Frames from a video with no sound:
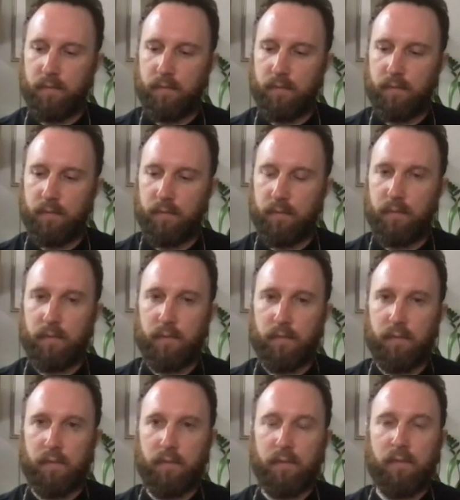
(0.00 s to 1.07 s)

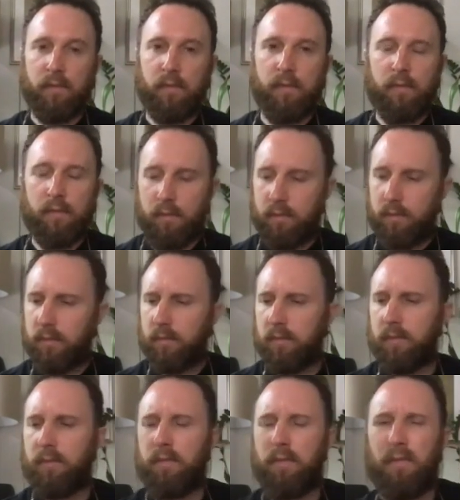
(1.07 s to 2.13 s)

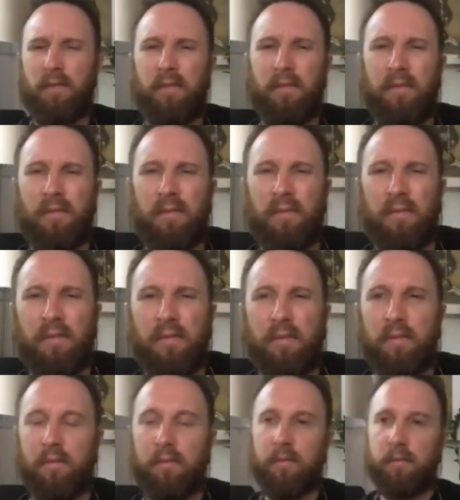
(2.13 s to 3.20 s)

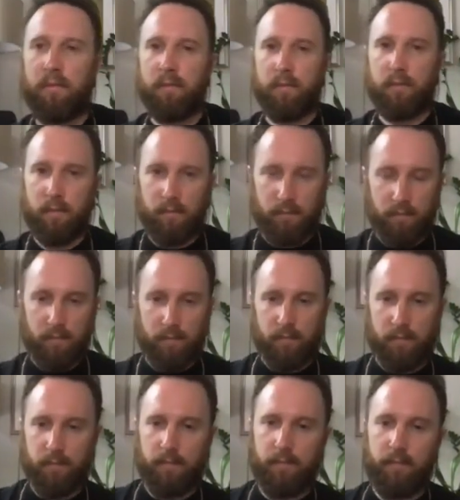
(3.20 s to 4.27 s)

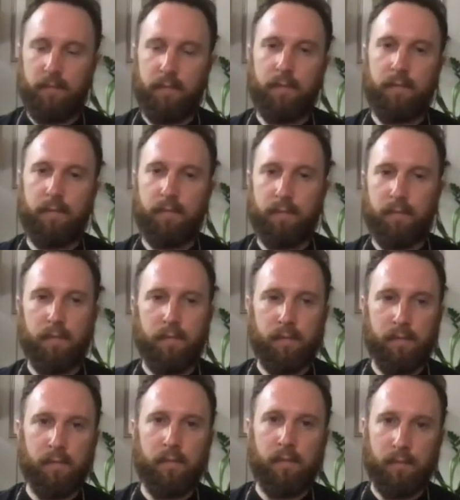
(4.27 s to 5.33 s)

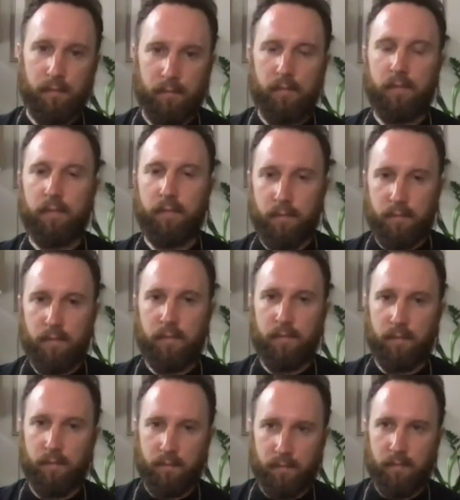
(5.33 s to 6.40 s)

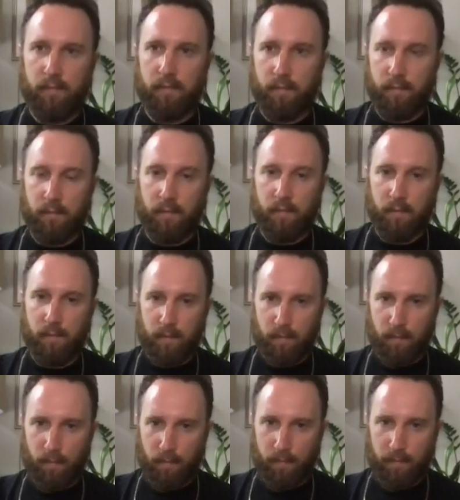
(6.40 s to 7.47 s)

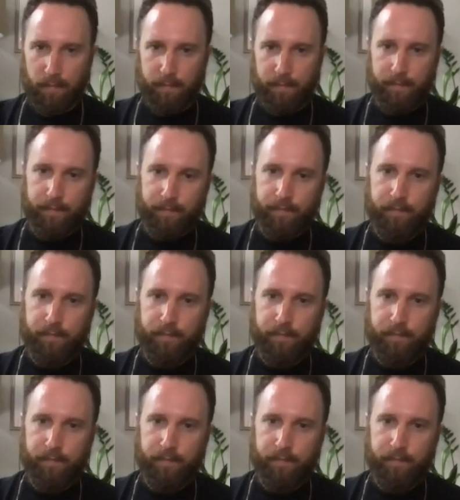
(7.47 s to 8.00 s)
[no speech]